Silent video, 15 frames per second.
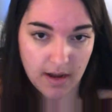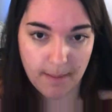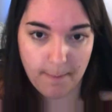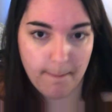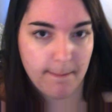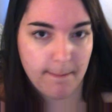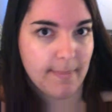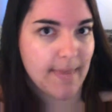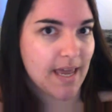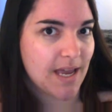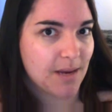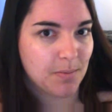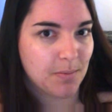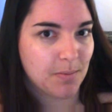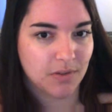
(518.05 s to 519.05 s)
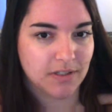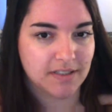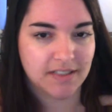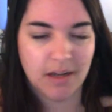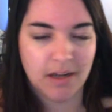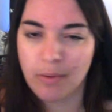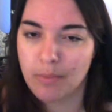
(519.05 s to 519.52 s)
I may pull the
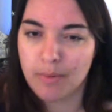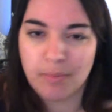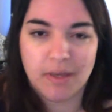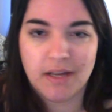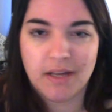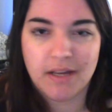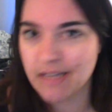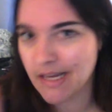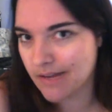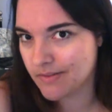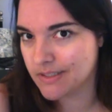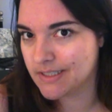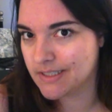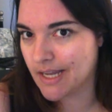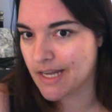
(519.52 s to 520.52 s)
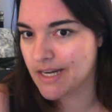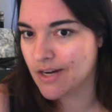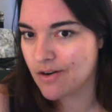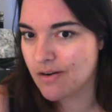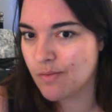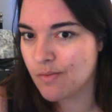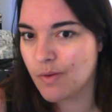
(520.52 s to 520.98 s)
stopper, but because I have a
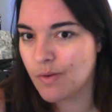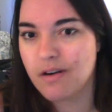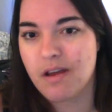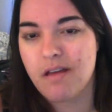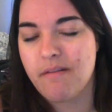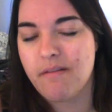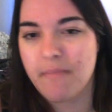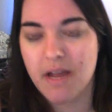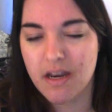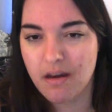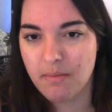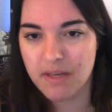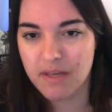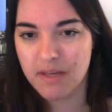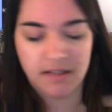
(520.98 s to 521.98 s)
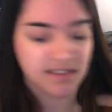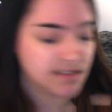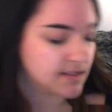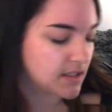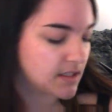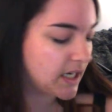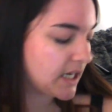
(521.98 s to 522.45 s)
secondary one, it might not be
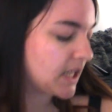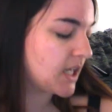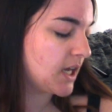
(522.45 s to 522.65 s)
necessary.